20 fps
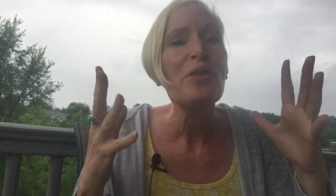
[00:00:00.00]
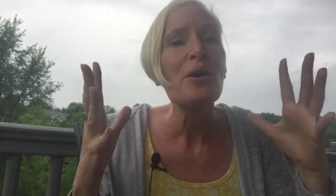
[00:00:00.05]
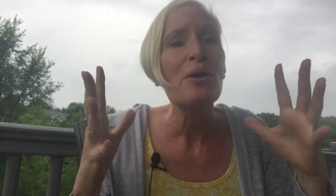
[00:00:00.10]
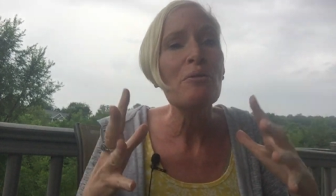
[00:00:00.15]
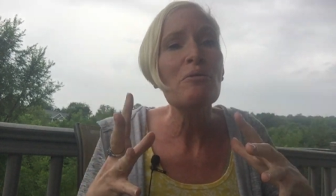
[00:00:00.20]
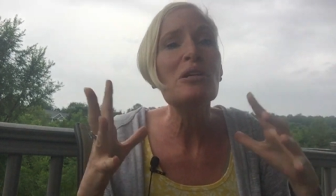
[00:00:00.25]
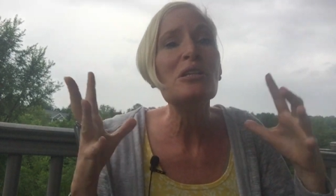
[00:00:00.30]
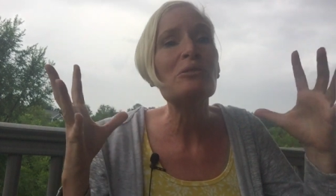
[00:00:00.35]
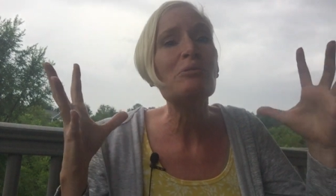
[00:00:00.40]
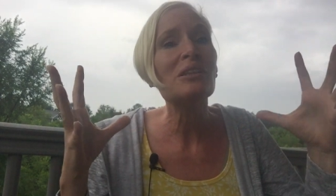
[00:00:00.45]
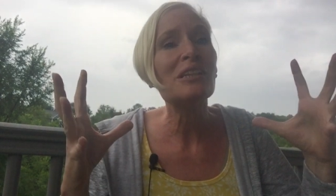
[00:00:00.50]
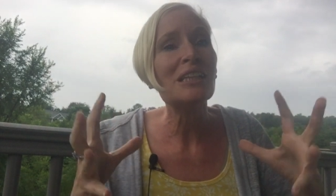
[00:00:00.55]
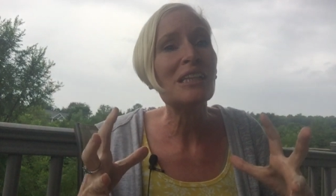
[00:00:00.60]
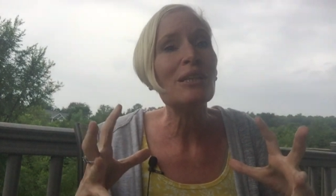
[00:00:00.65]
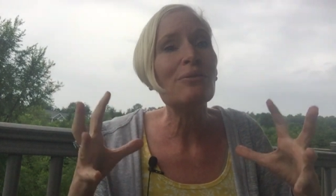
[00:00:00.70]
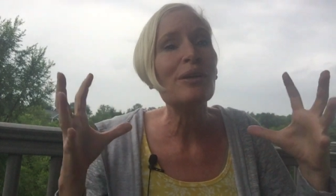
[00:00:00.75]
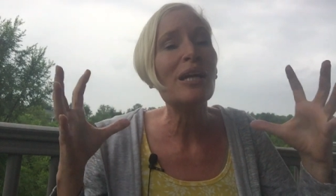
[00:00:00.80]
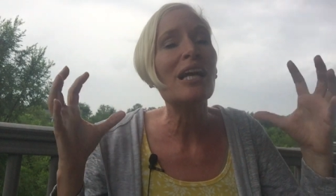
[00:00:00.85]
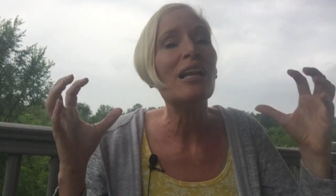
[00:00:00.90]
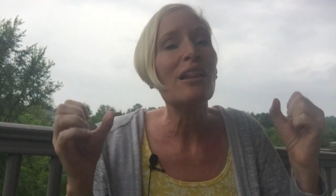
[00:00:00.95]
who is
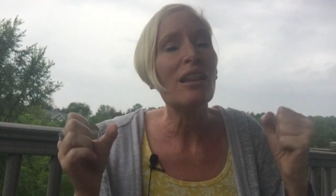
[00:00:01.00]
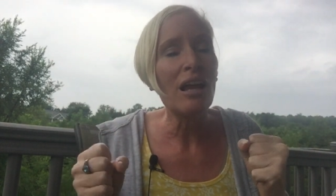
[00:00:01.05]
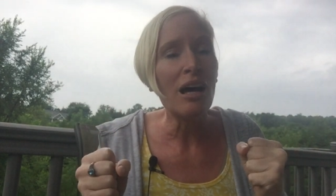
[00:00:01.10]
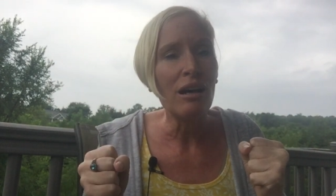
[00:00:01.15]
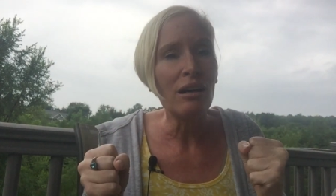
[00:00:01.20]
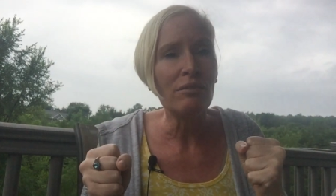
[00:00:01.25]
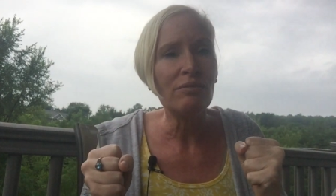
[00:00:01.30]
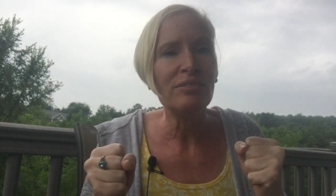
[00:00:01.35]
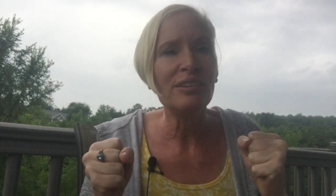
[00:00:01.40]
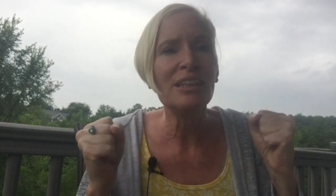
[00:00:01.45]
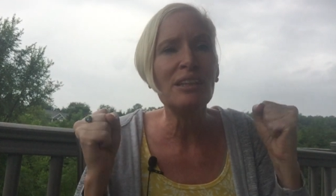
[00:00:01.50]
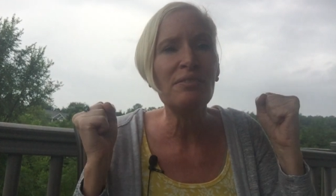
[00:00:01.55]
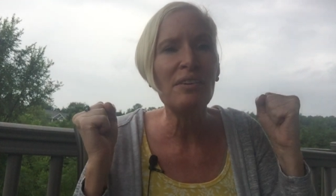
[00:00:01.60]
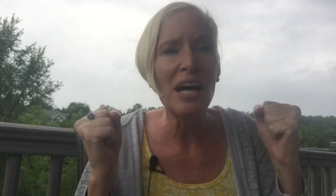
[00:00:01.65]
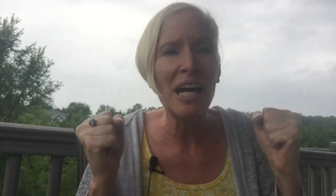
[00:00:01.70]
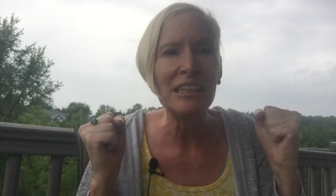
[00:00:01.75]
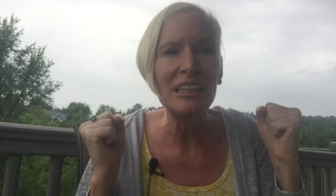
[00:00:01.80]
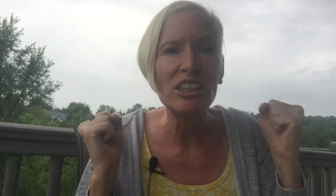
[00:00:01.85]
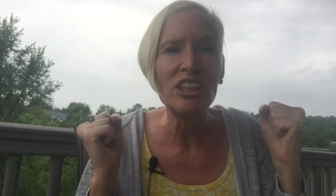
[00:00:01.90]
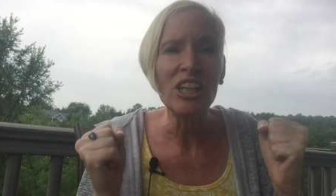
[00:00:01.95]
receiving love,
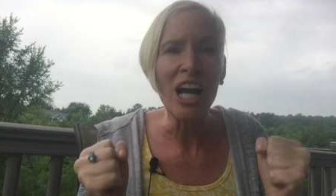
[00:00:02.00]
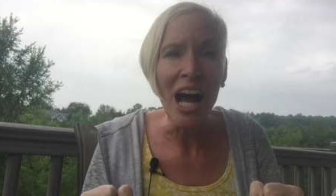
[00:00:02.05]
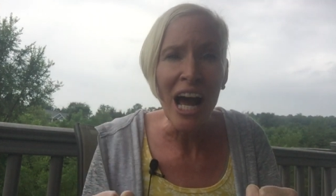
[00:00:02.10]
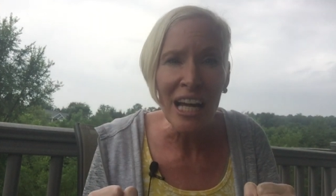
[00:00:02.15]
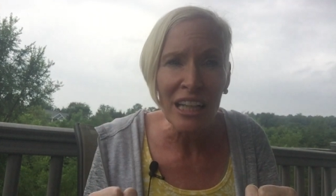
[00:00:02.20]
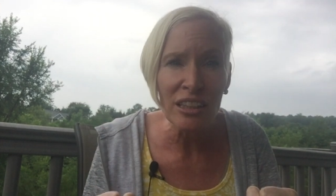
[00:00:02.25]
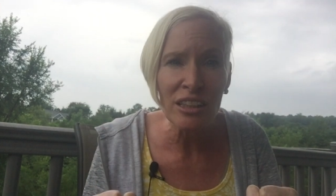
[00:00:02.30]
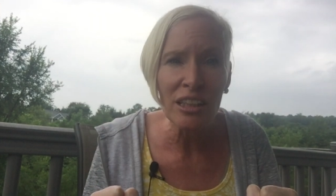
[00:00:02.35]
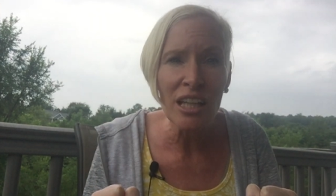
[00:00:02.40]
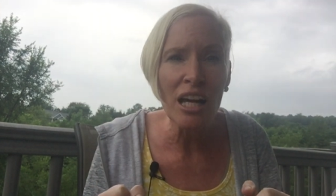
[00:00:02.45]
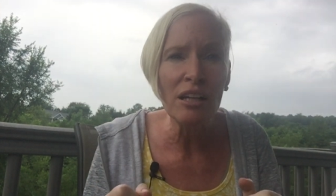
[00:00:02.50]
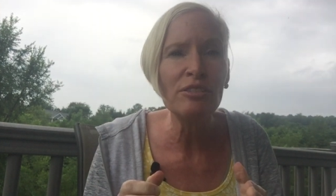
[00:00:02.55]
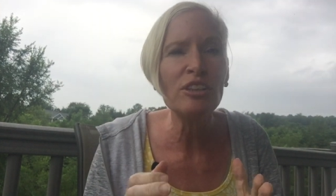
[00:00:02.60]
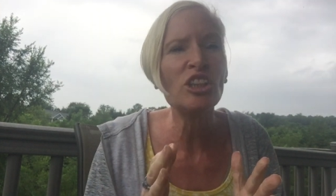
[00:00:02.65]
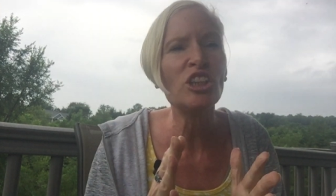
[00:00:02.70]
divine child love.